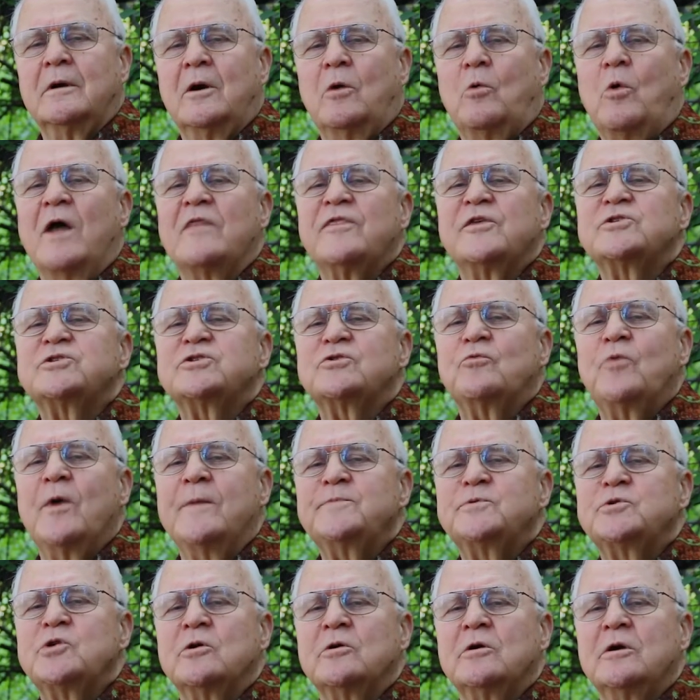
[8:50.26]
While the
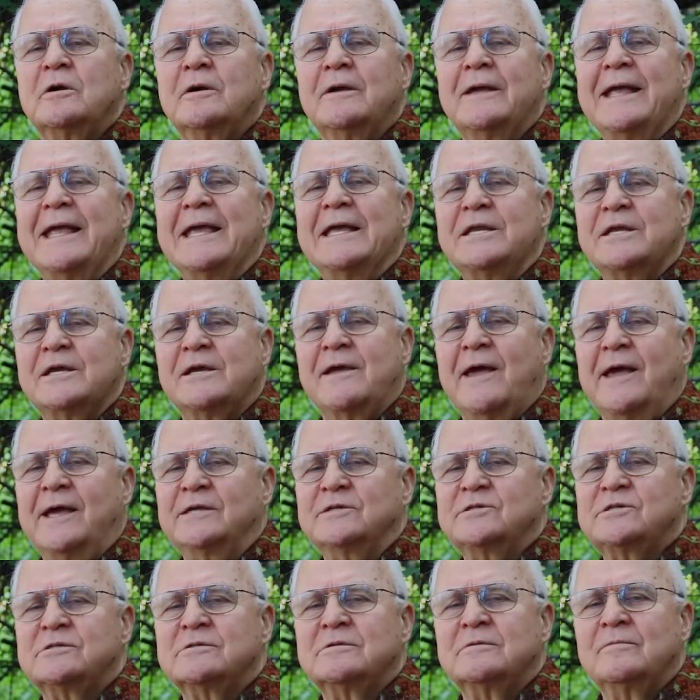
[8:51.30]
scripture
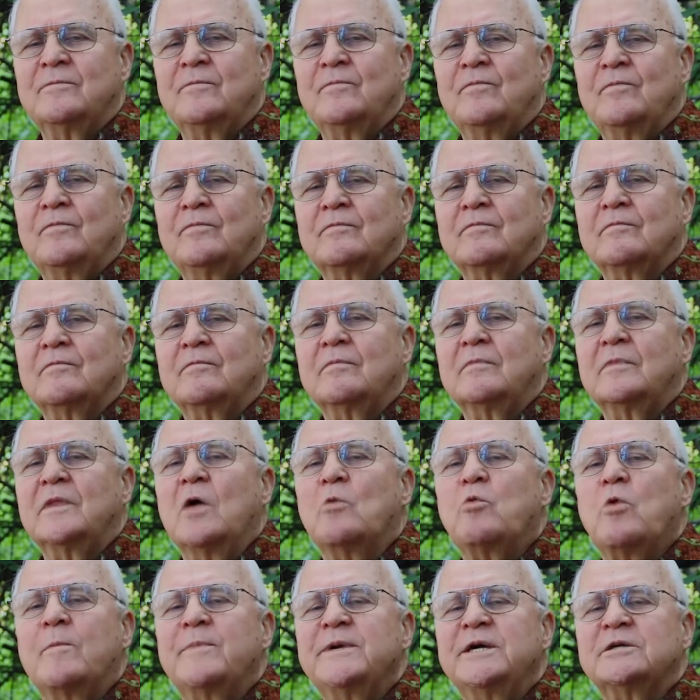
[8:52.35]
indicates there
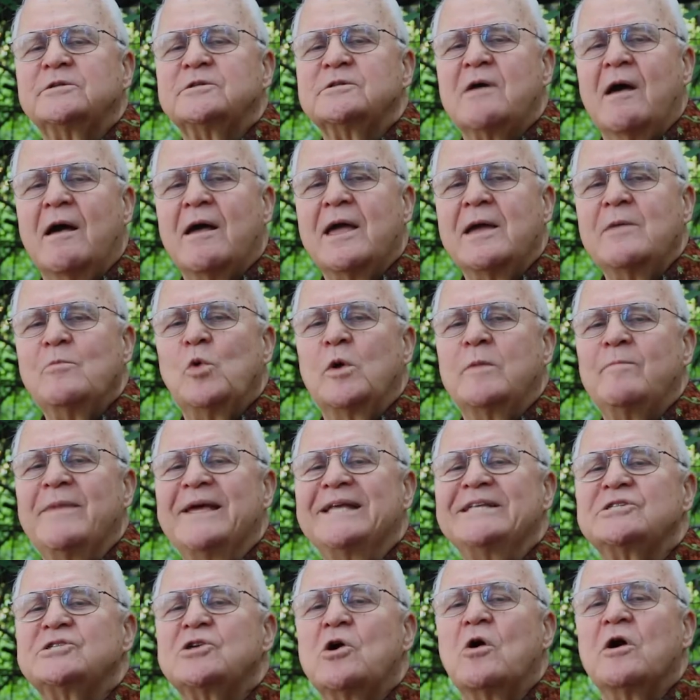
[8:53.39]
will be a time when
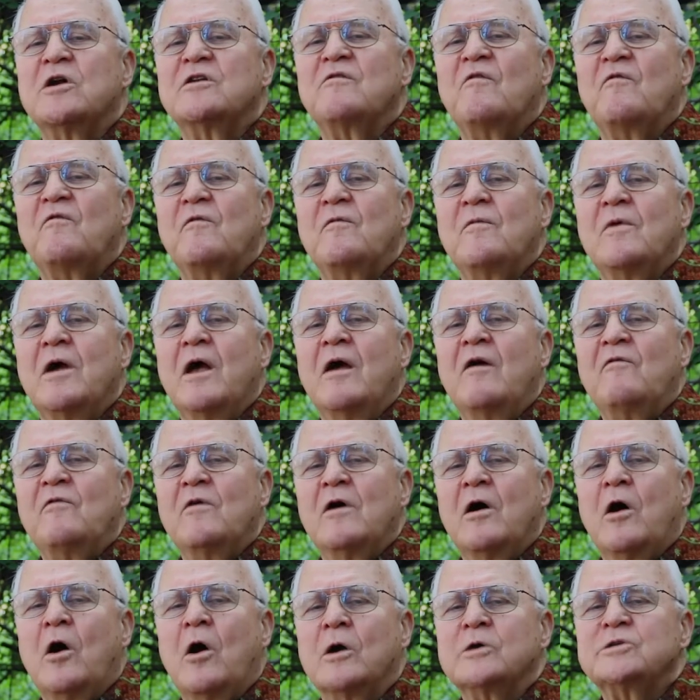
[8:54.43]
men's
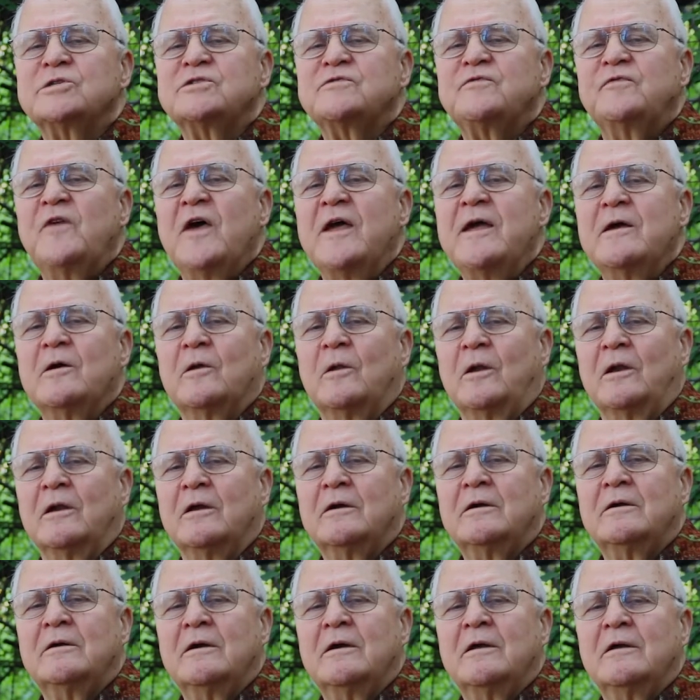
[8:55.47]
hearts fail,
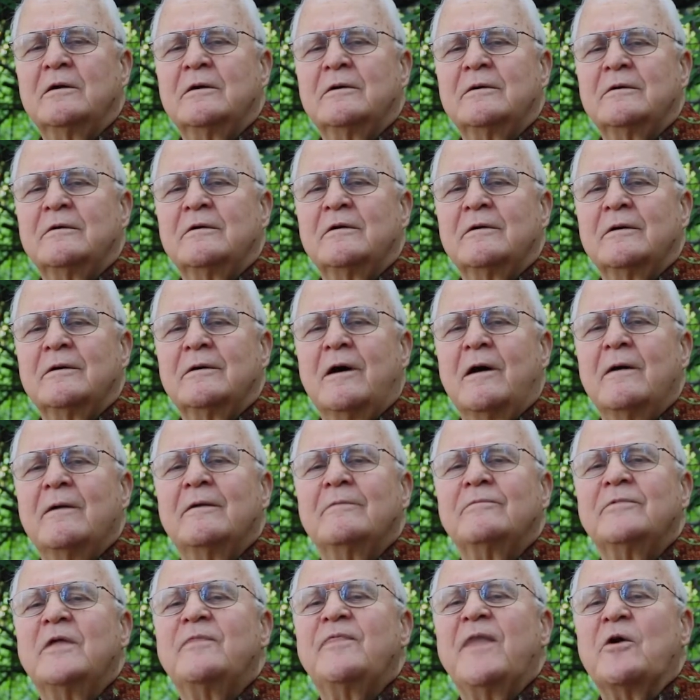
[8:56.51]

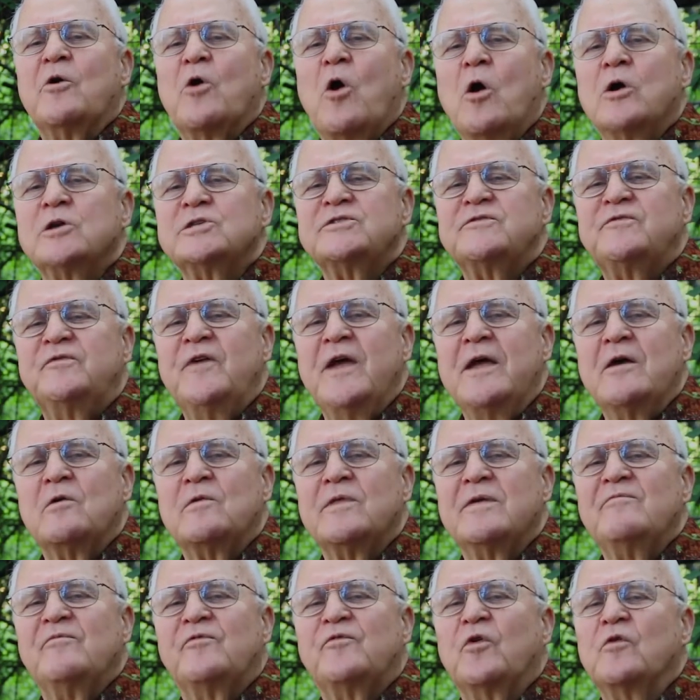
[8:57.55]
that their hearts fail
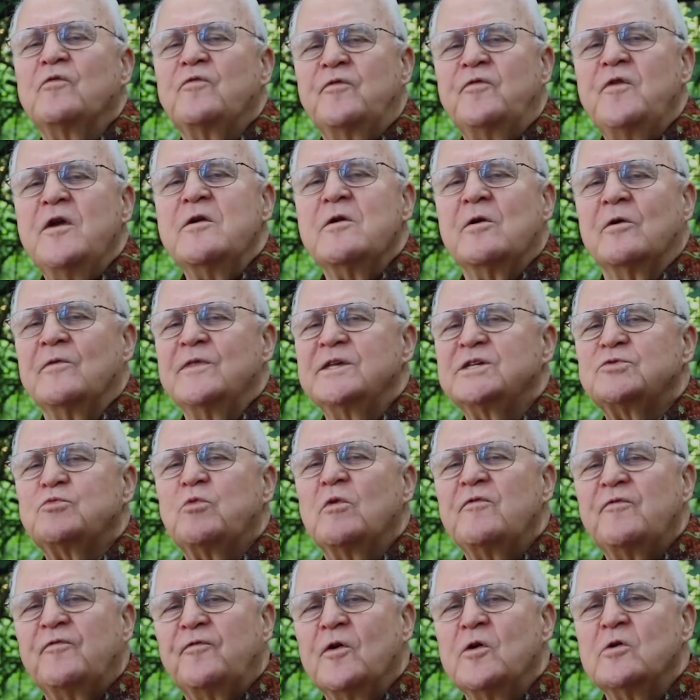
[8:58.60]
them for fear, this
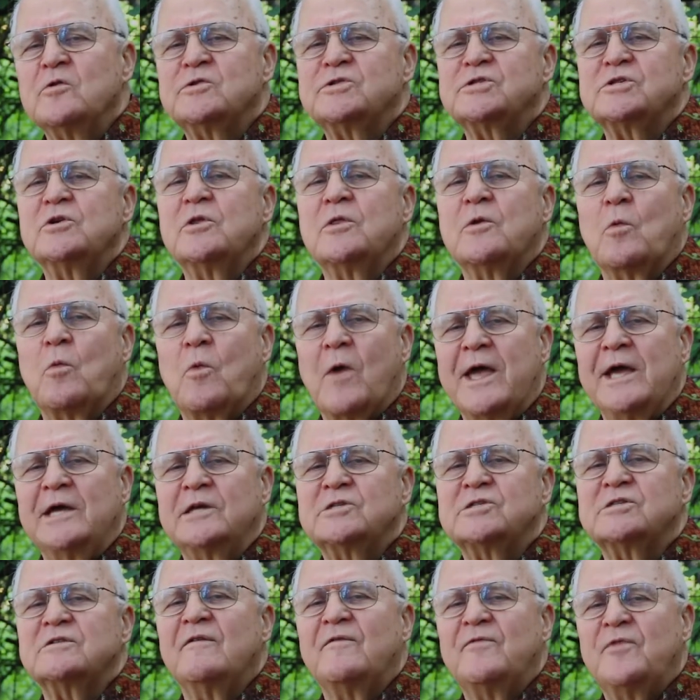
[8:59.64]
refers to the
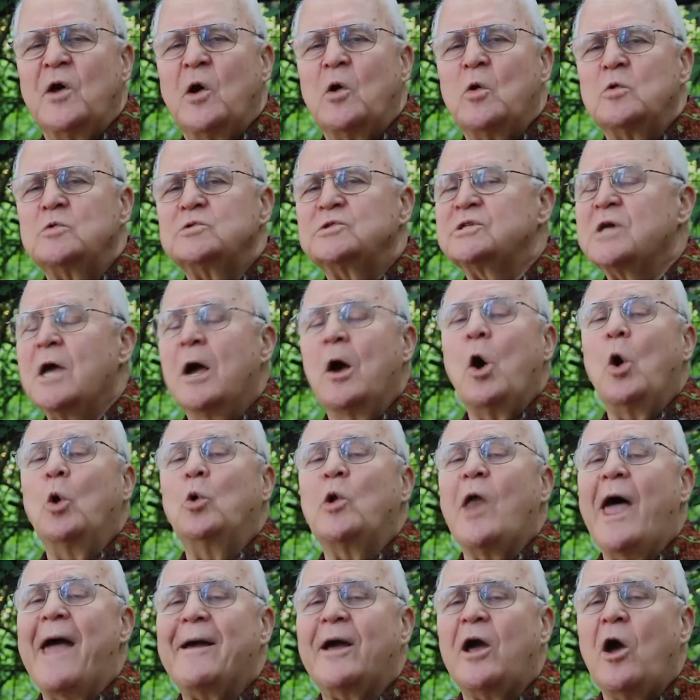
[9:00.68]
ranks of those who
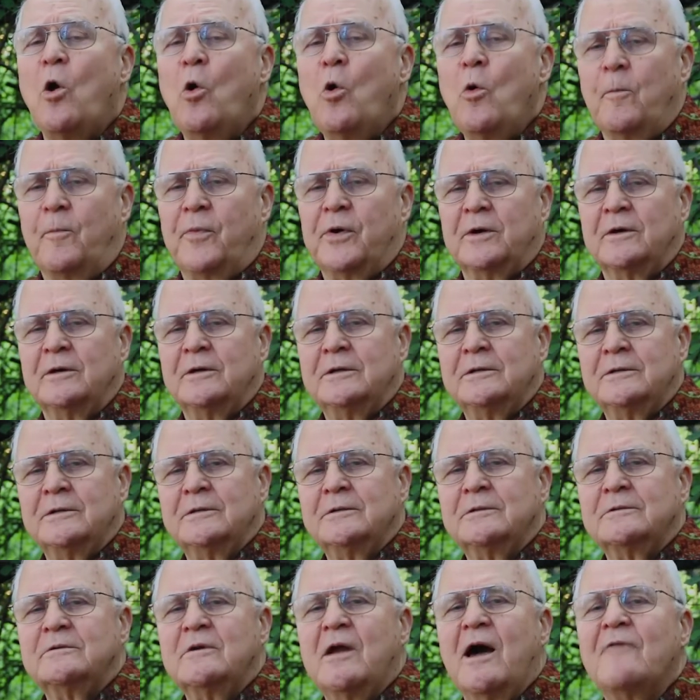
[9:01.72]
lack hope,
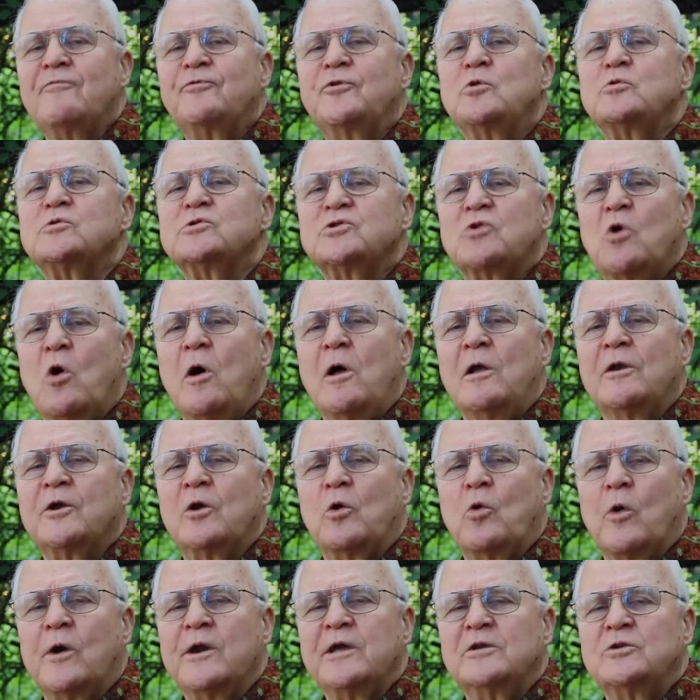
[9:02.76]
not those called
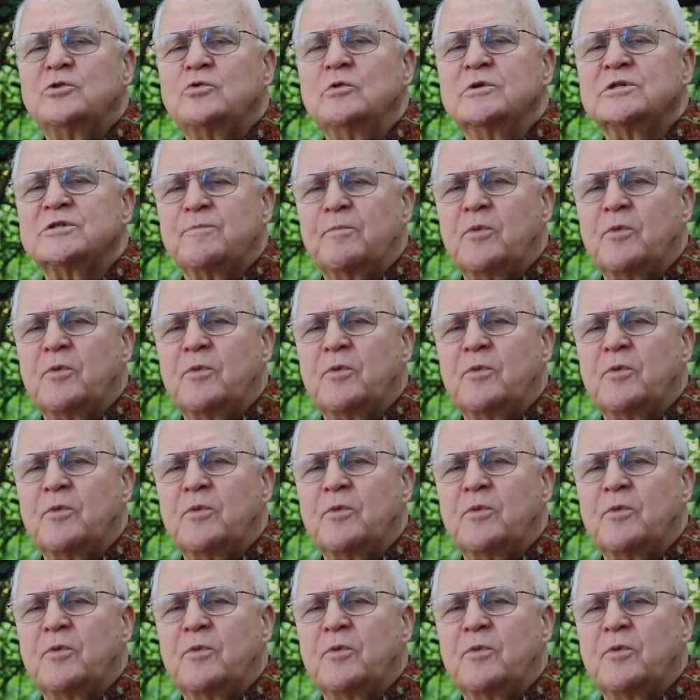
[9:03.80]
according to his